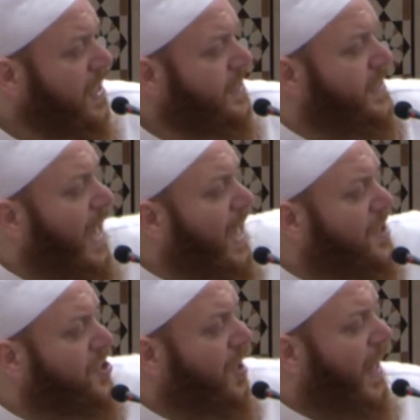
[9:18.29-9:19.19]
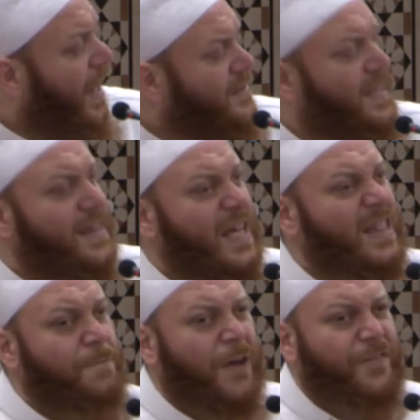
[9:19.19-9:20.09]
Stay at your house. And then
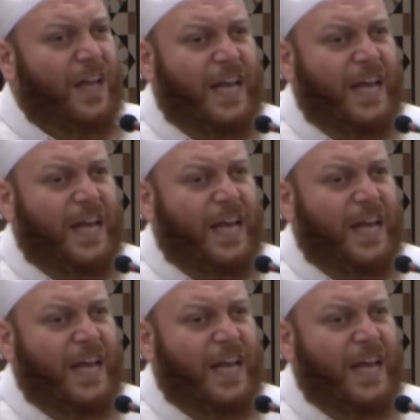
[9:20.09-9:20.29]
the Prophet